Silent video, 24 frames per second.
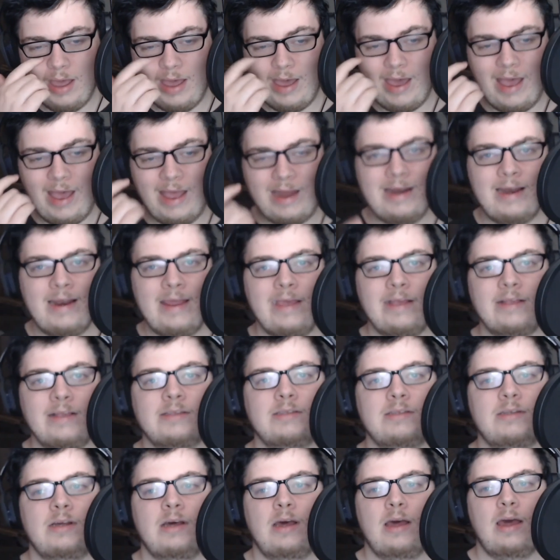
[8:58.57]
at
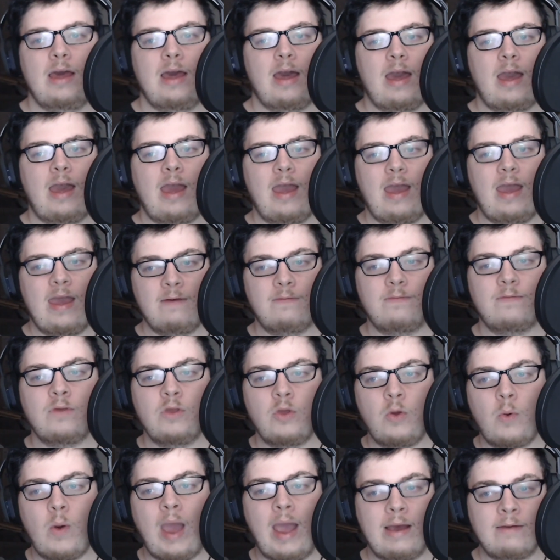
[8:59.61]
least if
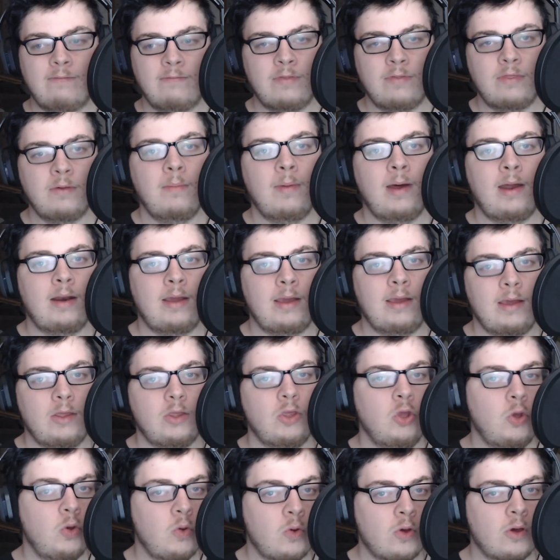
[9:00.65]
you have the money,
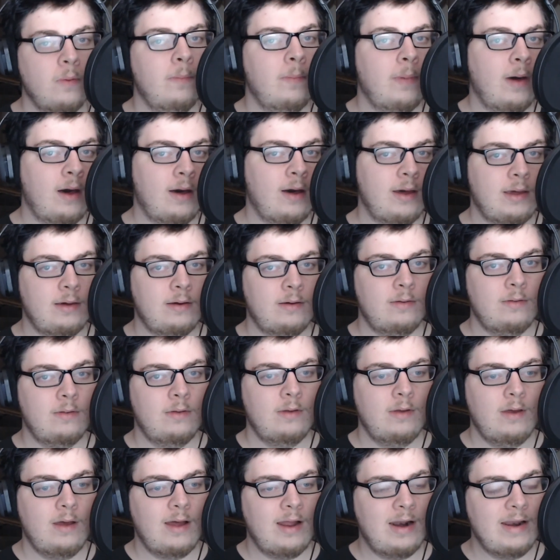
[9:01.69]
you can buy it.
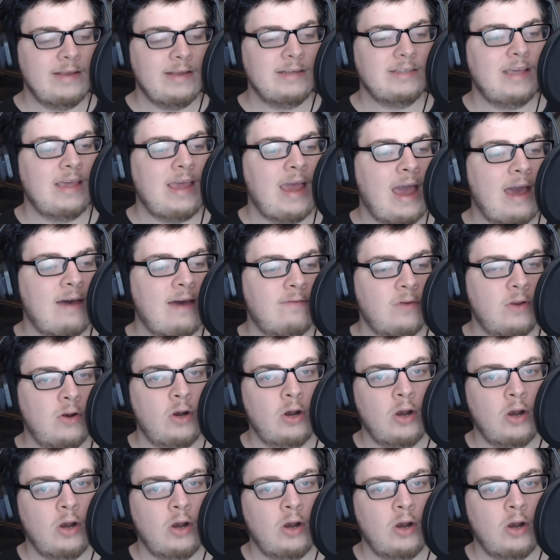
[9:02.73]
At least they haven't